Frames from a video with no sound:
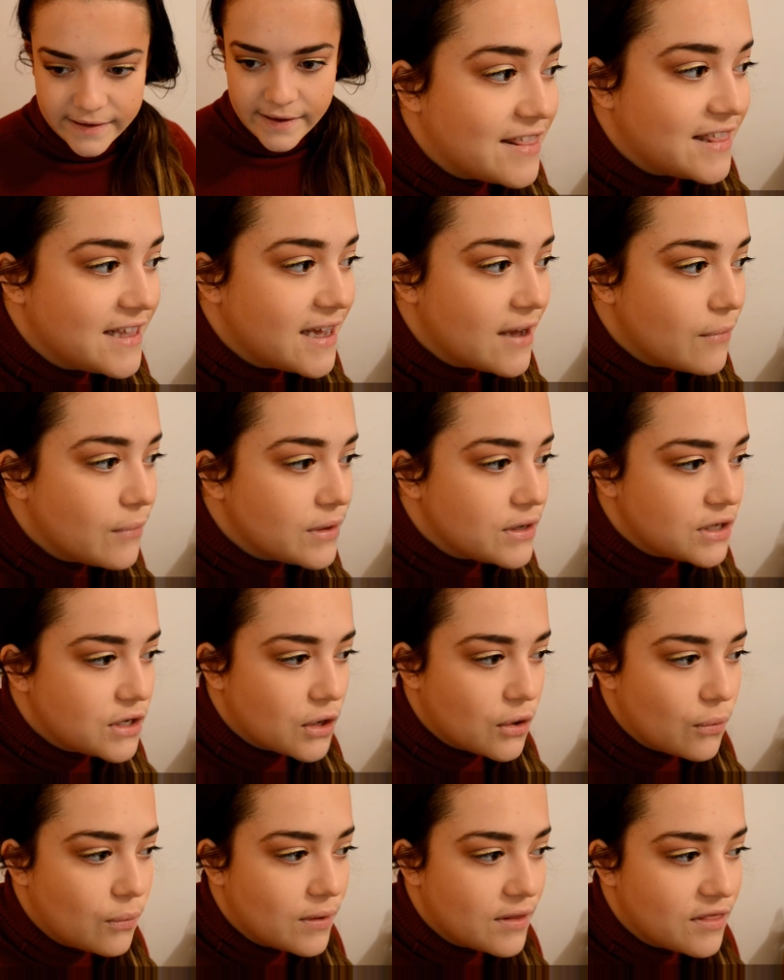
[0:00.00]
I think I would
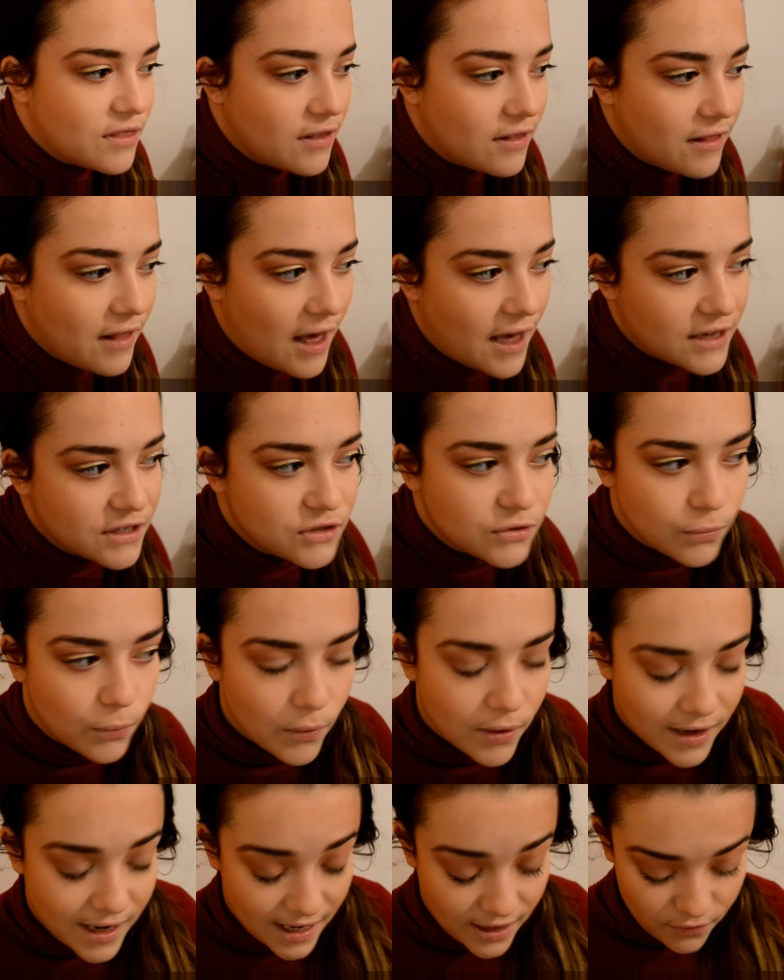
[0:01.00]
go with the last
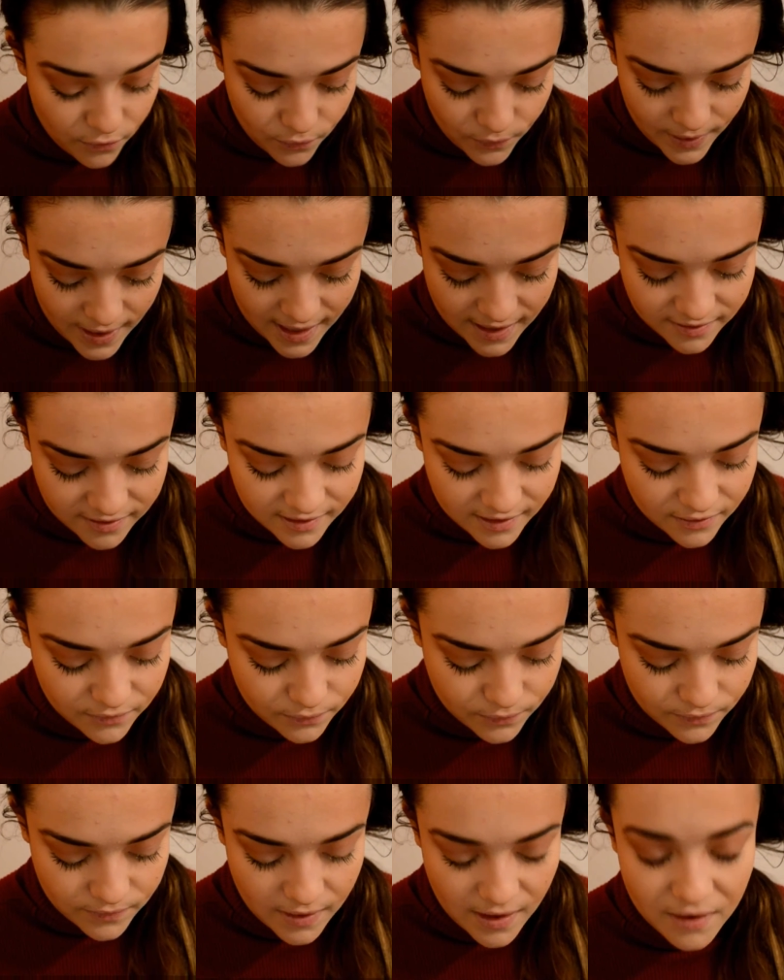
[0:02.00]
one I read
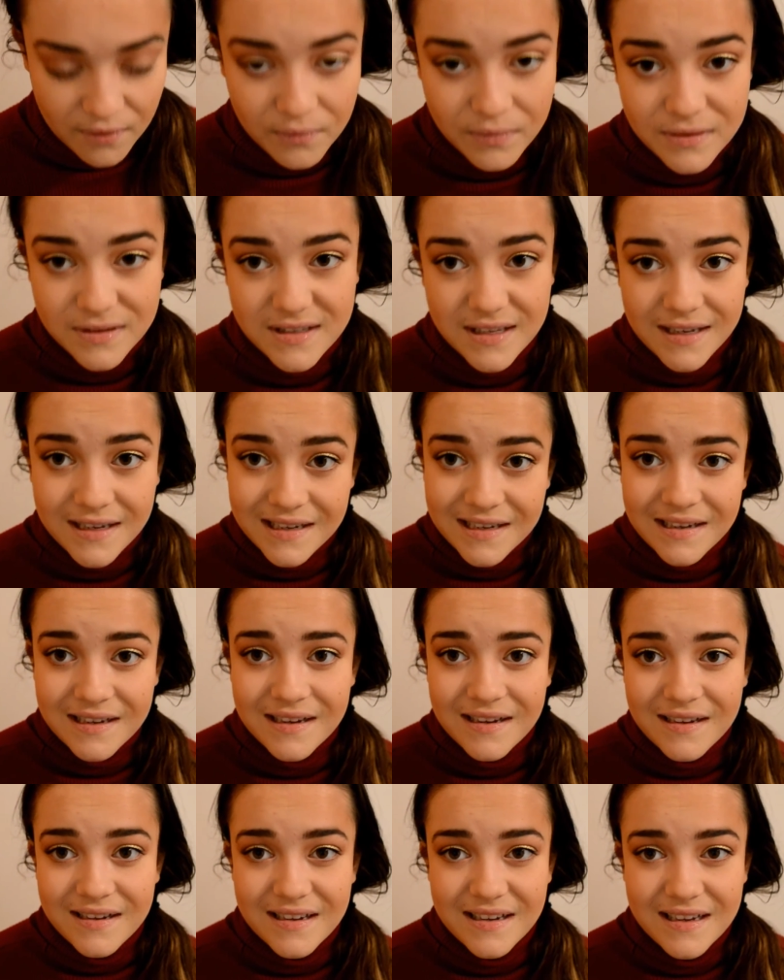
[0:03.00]
that I
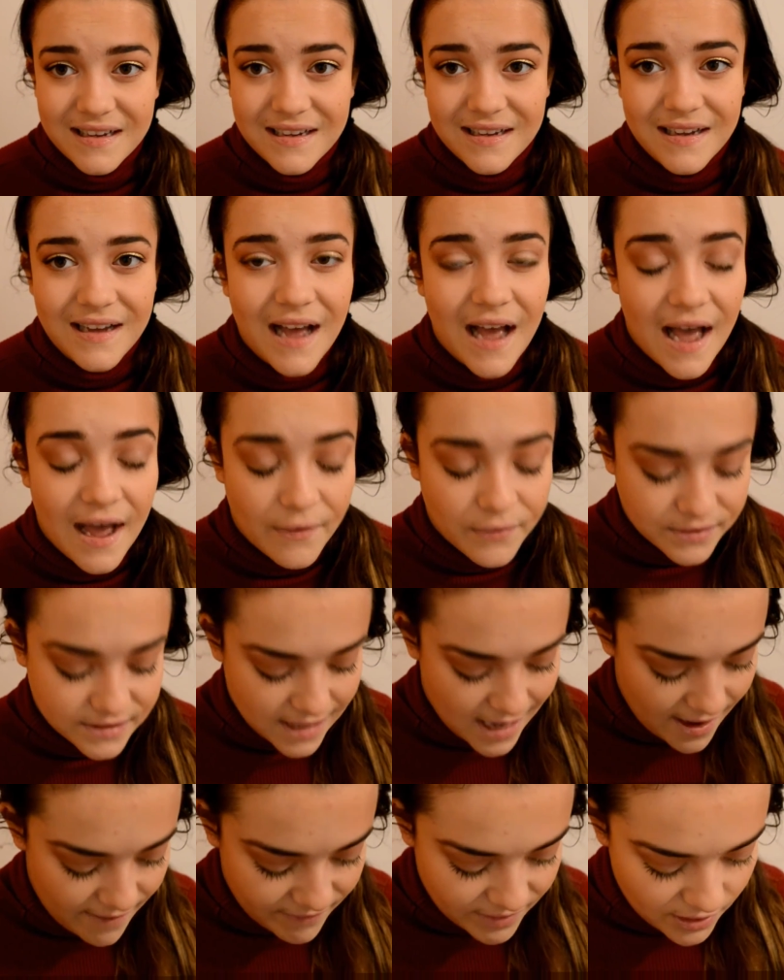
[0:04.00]
was
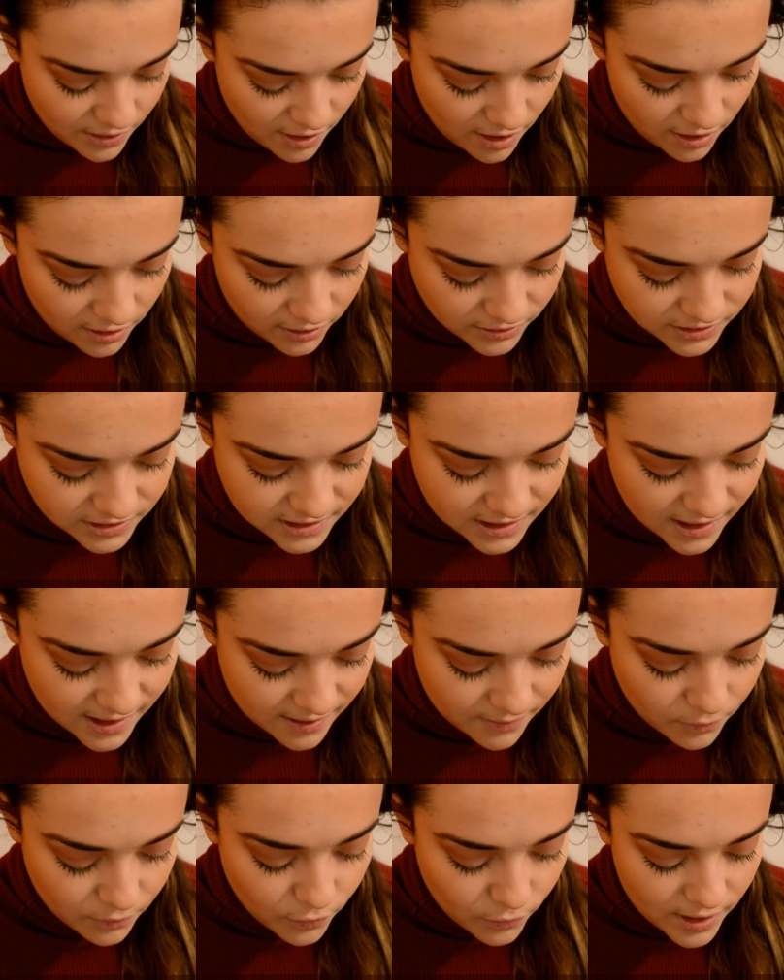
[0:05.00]
having a hard
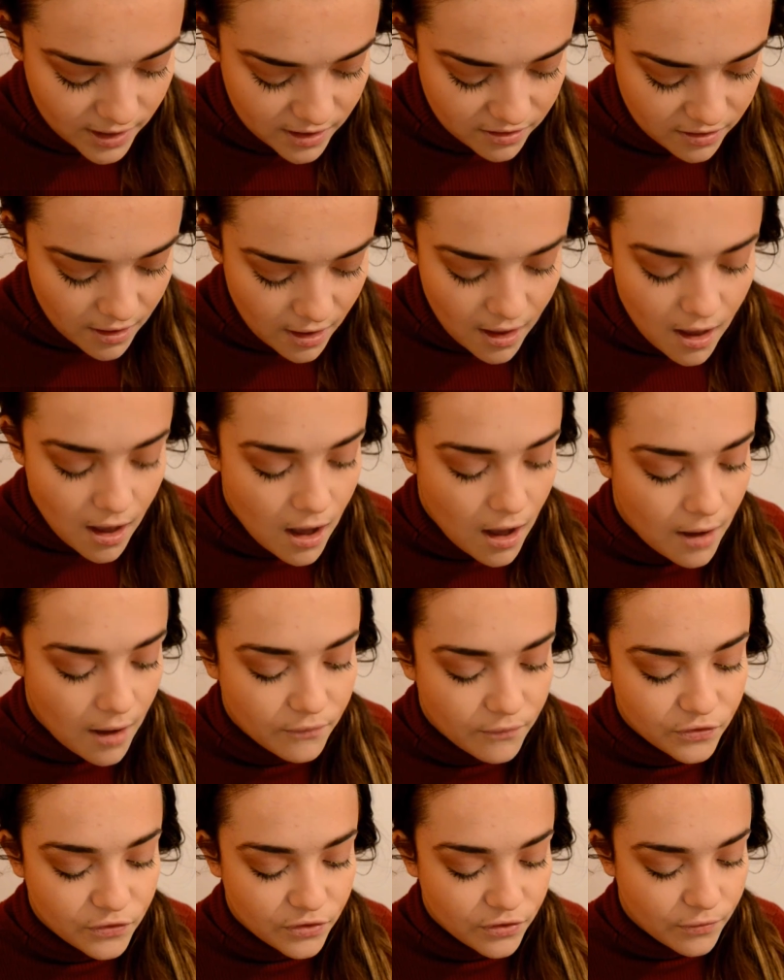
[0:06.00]
time with.
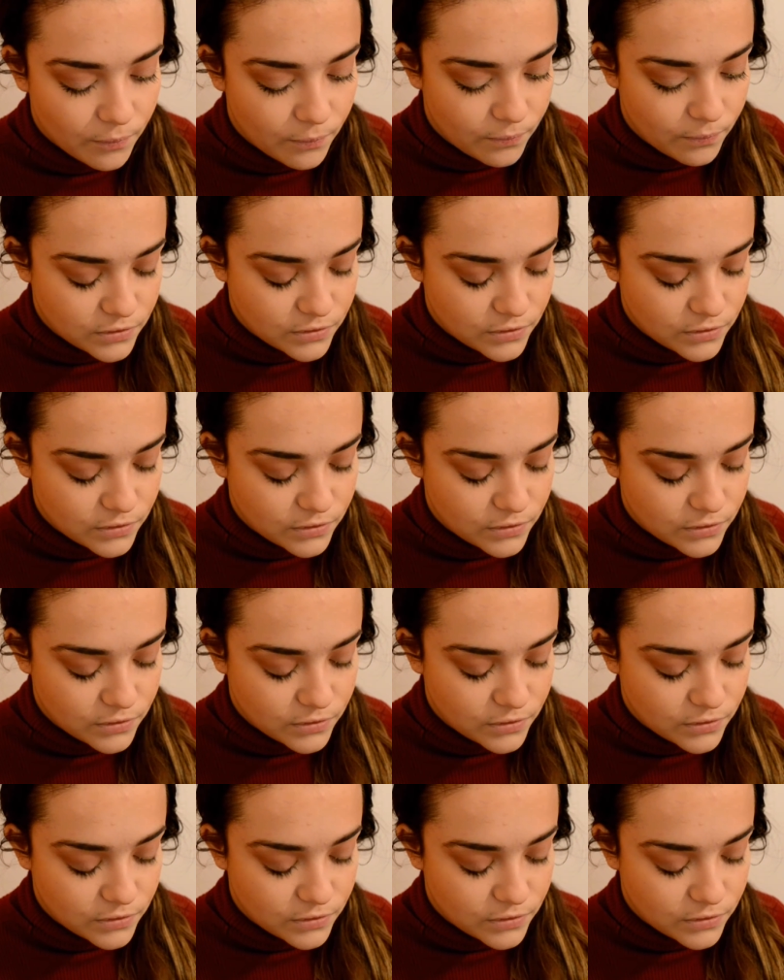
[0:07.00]
For the